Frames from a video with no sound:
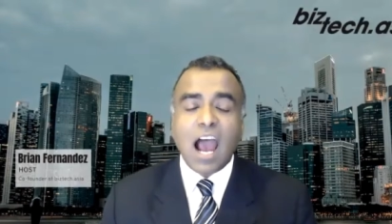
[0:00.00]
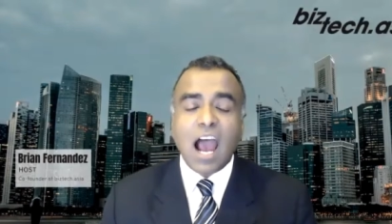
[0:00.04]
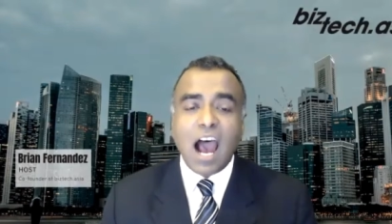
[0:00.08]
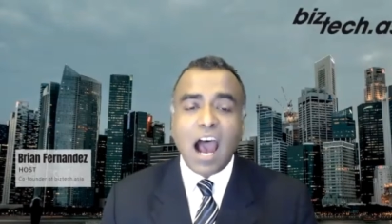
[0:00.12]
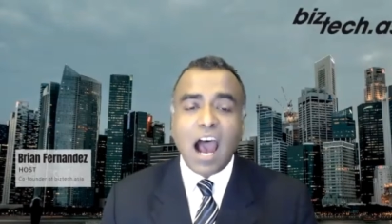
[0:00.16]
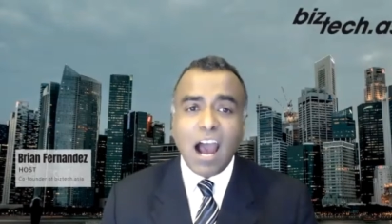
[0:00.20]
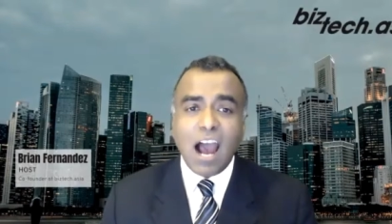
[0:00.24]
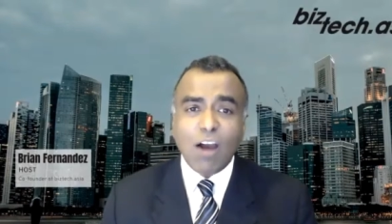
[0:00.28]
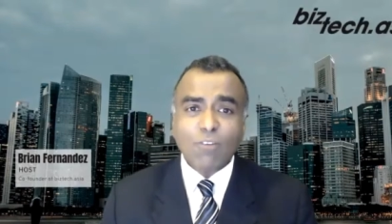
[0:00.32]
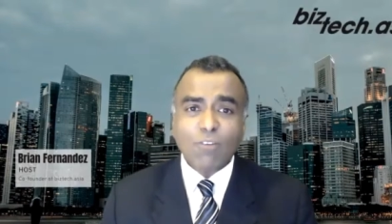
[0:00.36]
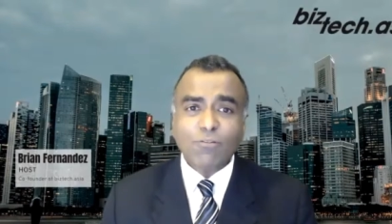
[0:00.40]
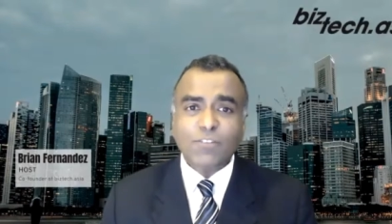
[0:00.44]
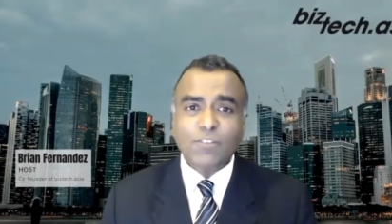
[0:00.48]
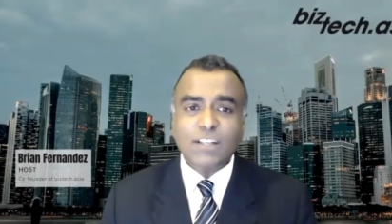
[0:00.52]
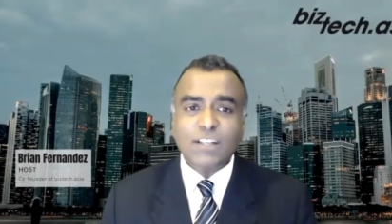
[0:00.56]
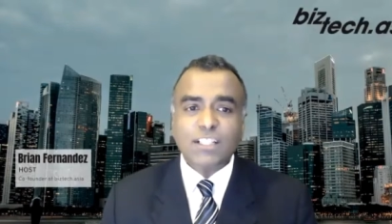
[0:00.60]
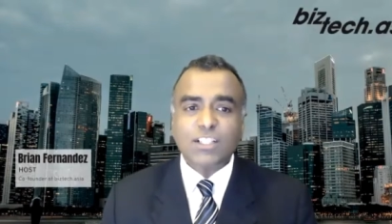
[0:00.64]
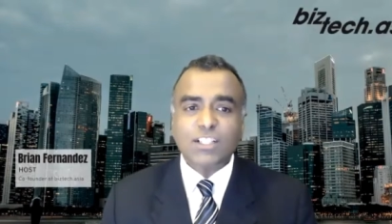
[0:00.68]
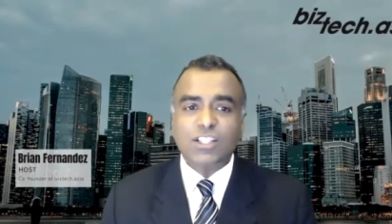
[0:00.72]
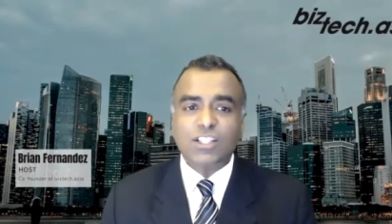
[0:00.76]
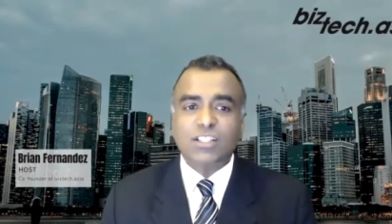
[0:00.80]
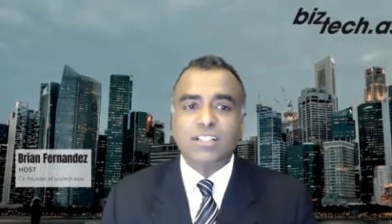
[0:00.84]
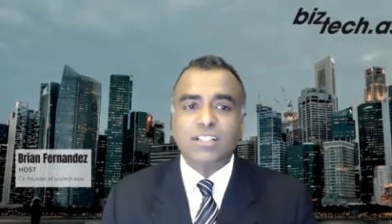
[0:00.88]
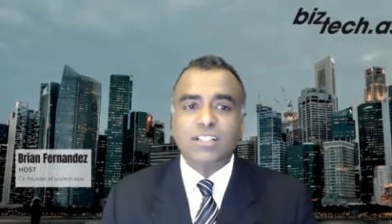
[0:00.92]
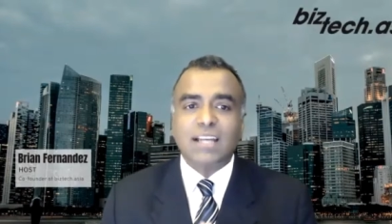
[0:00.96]
Our
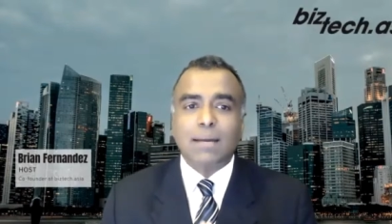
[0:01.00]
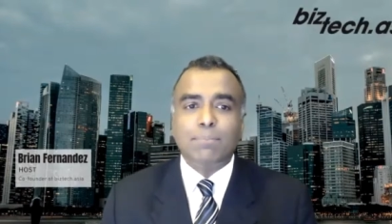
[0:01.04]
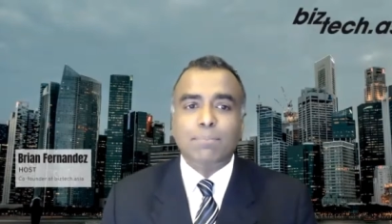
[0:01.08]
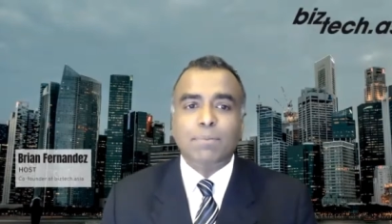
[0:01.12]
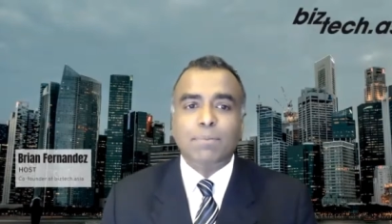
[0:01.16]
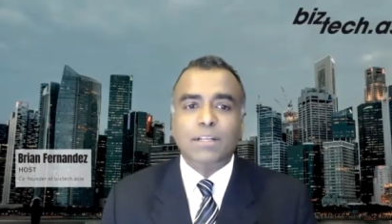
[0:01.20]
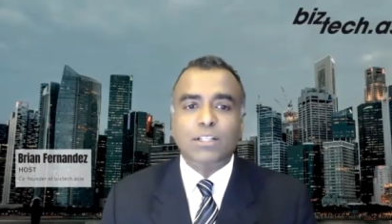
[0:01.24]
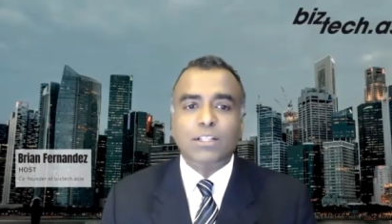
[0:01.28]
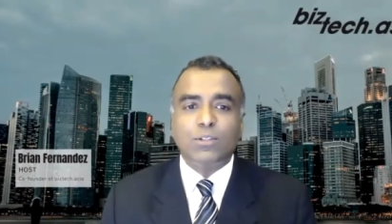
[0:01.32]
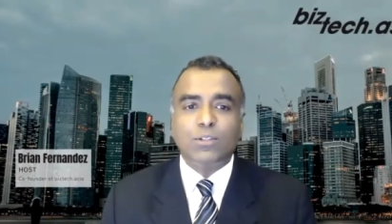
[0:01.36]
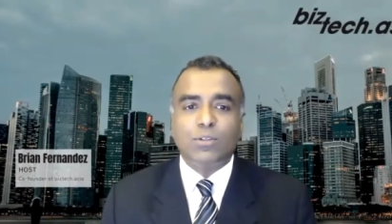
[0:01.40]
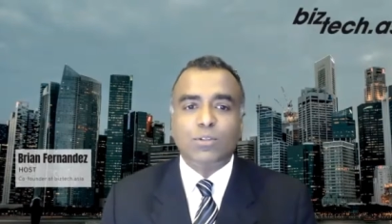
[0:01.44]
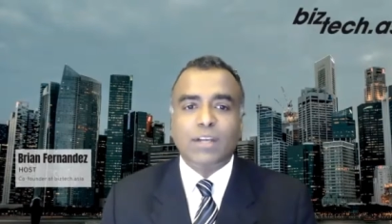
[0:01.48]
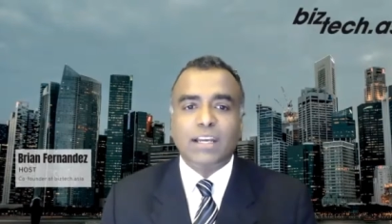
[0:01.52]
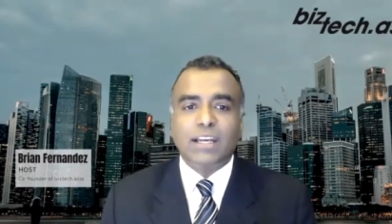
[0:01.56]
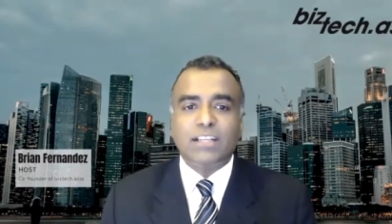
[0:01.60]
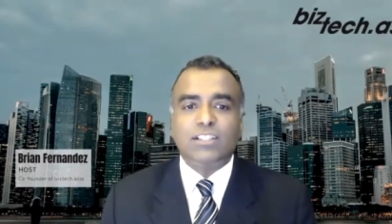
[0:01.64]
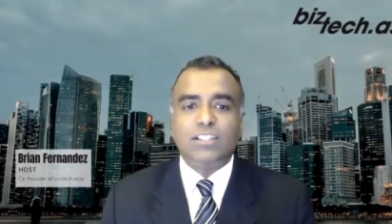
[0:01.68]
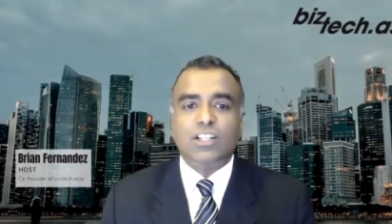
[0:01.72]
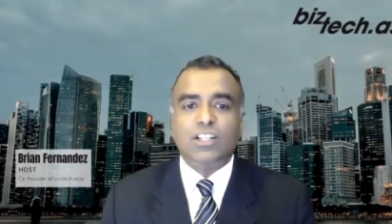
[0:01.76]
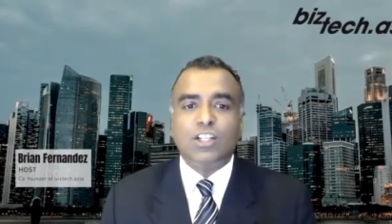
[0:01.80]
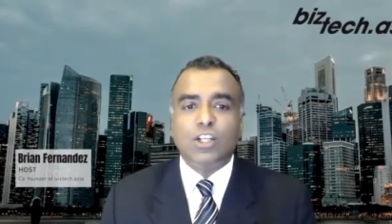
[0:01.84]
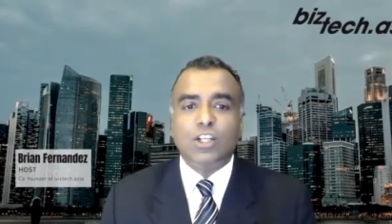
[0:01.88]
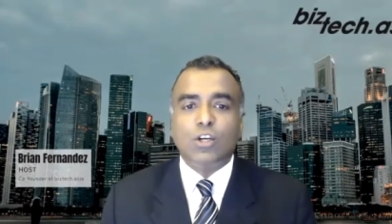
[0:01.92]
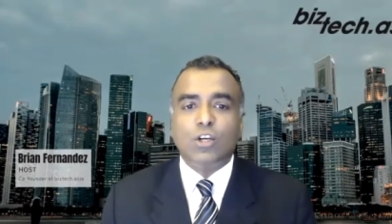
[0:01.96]
featured company today is
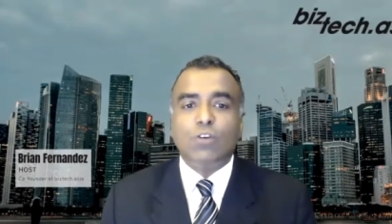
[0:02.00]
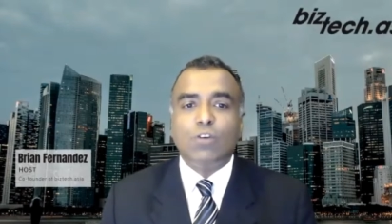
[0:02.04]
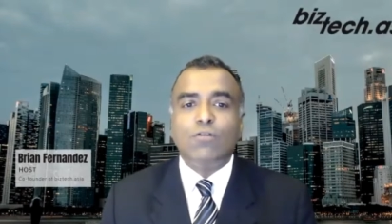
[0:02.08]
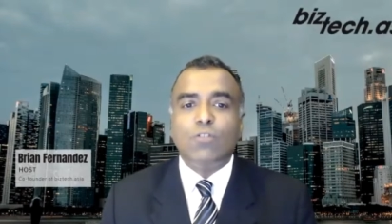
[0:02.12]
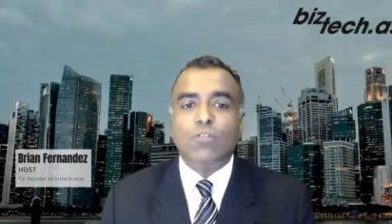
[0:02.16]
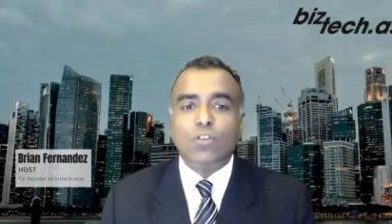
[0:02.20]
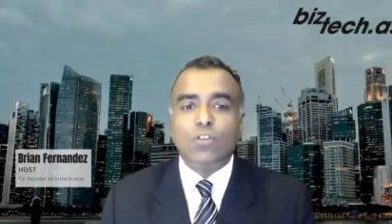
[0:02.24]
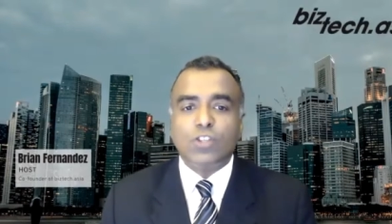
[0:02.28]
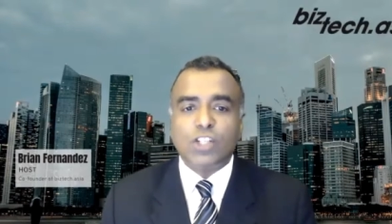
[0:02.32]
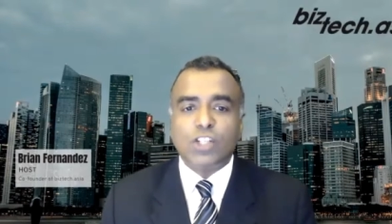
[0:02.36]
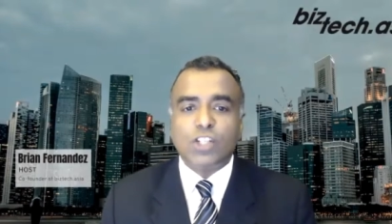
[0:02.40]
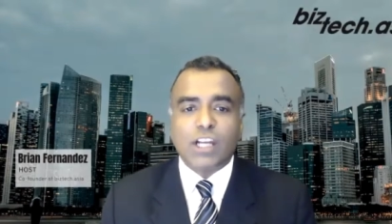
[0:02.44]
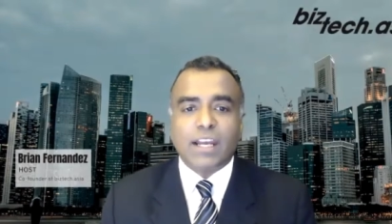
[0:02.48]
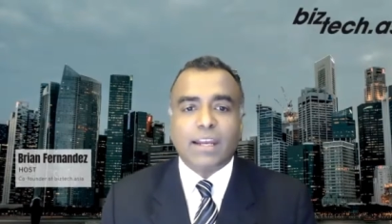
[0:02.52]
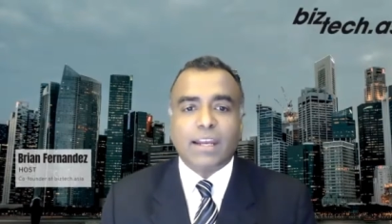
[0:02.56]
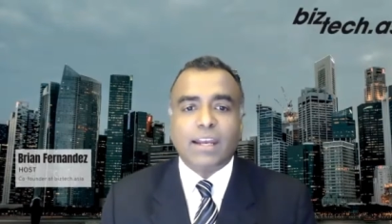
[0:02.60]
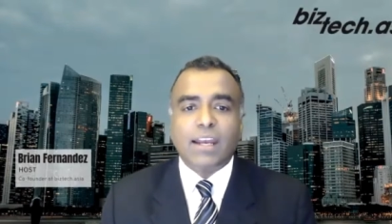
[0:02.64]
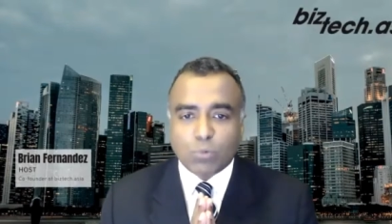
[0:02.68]
Neo4J,